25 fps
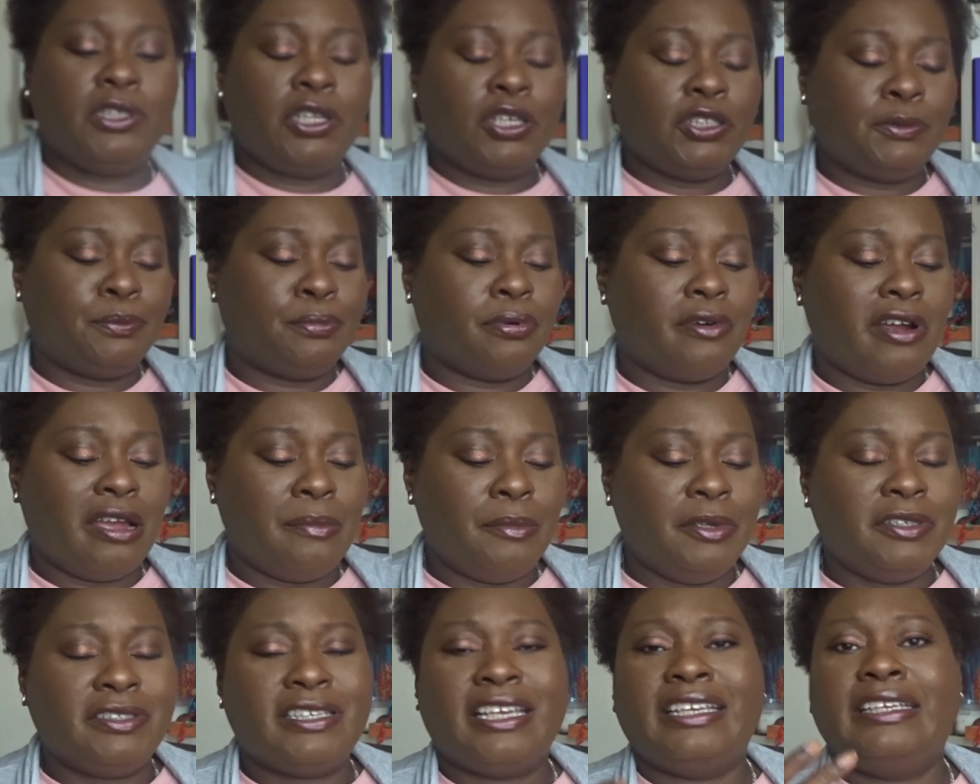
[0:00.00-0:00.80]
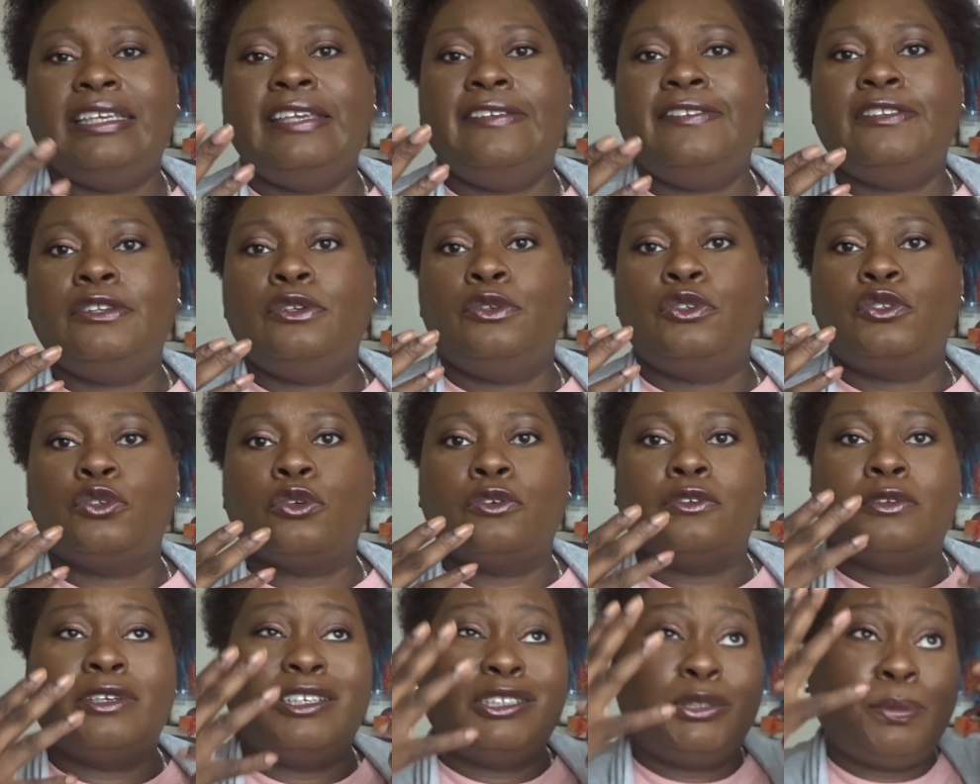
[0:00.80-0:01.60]
of those primers that gives you,
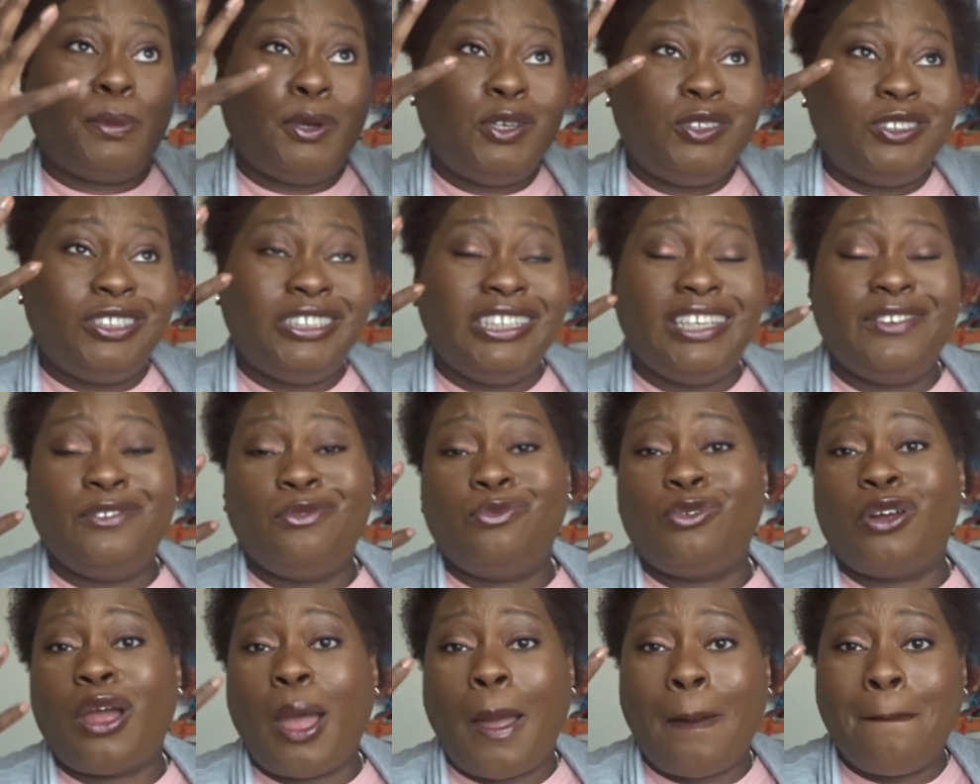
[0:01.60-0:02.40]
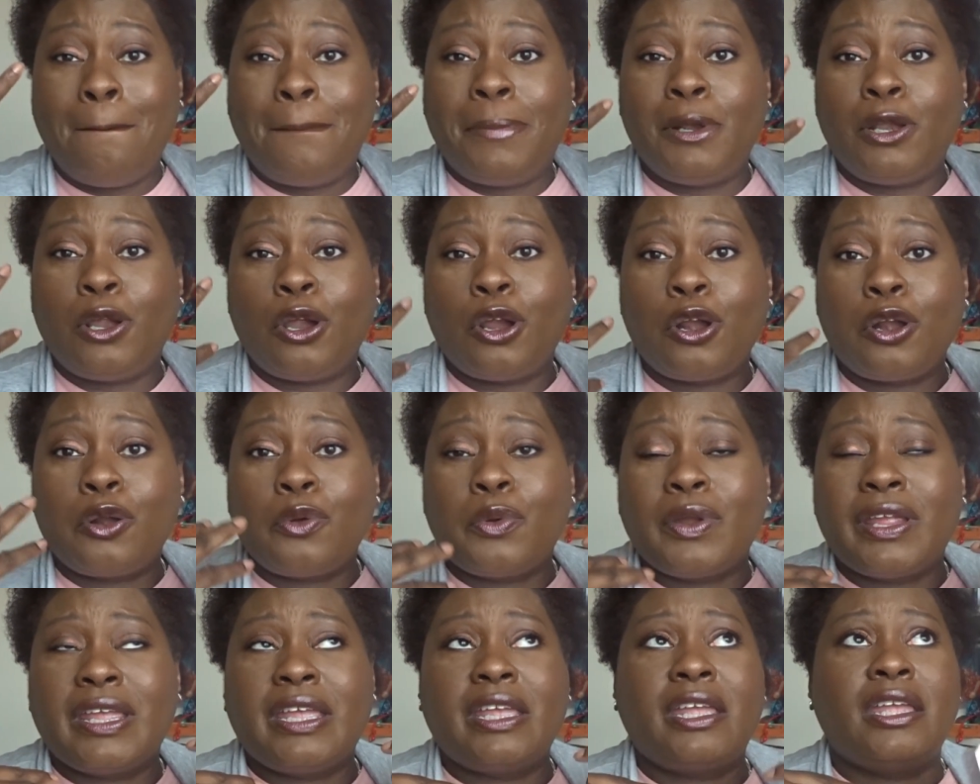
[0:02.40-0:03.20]
it's supposed to give you a
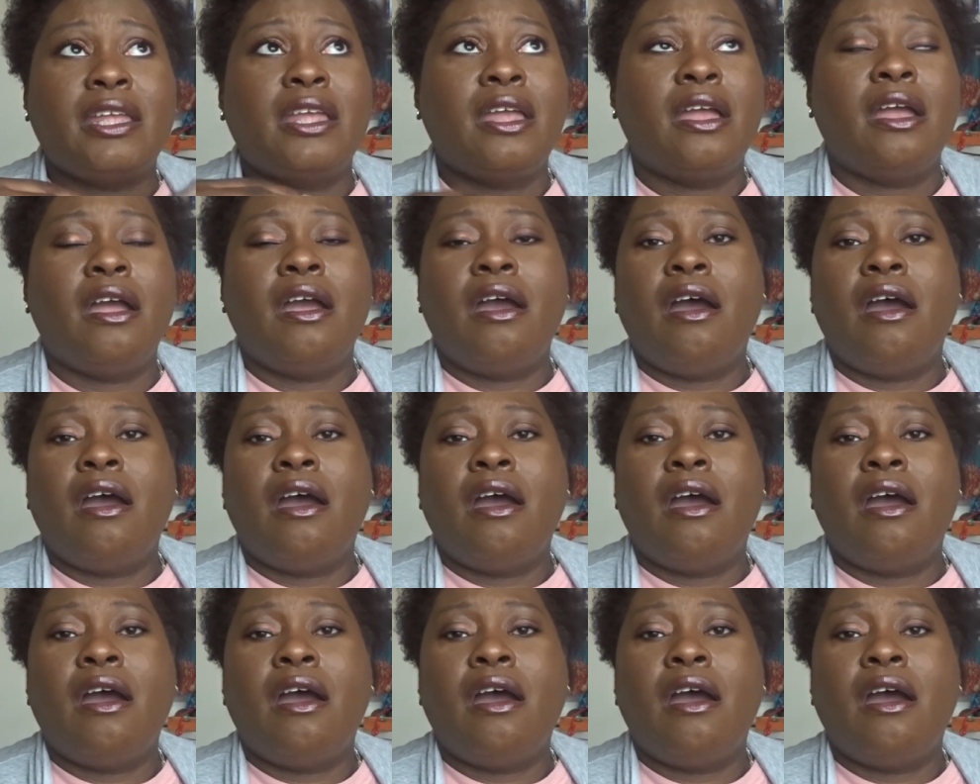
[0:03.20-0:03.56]
blurry,